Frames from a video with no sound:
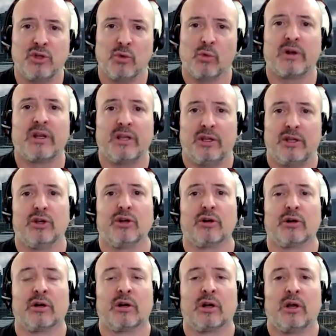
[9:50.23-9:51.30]
You want to
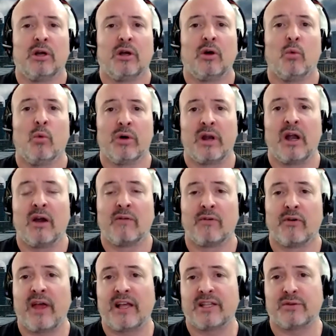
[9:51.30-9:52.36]
hear whatever
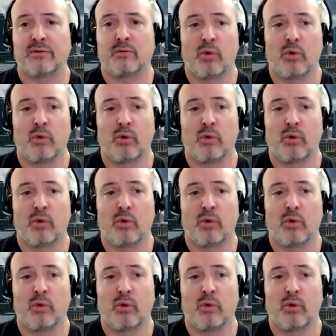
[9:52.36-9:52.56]
that's